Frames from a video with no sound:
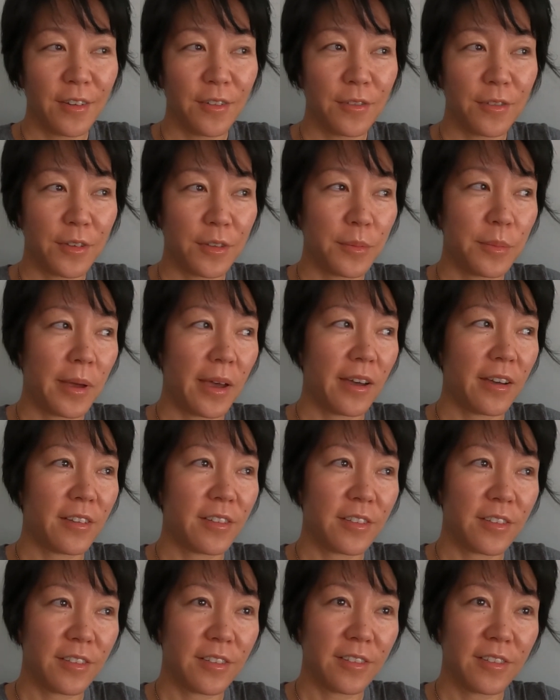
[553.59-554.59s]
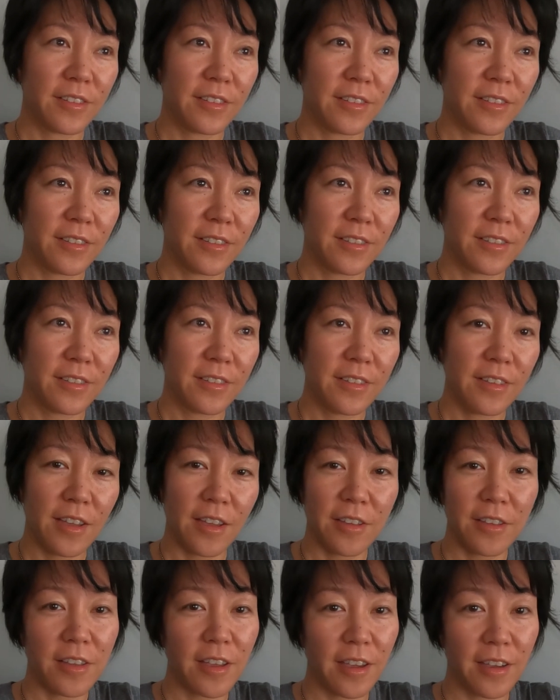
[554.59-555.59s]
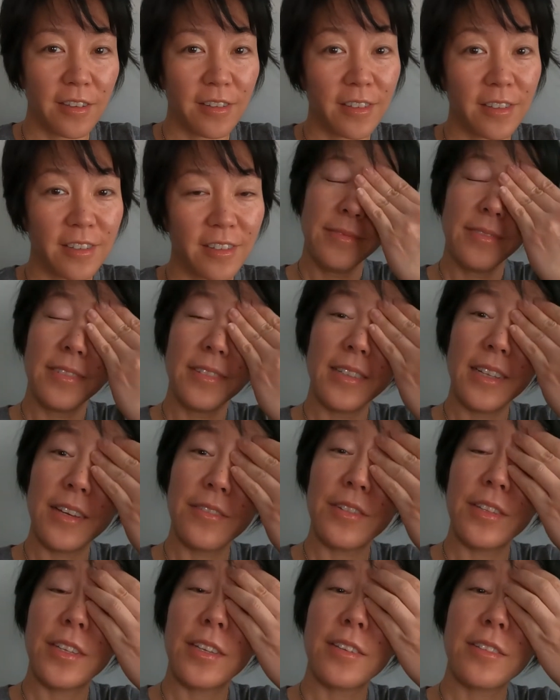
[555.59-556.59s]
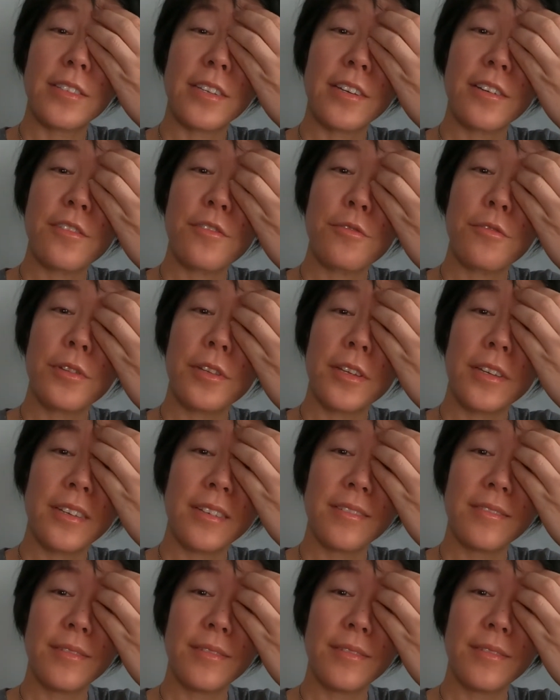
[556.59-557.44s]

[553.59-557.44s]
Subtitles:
for the past 10 days. 11 days actually,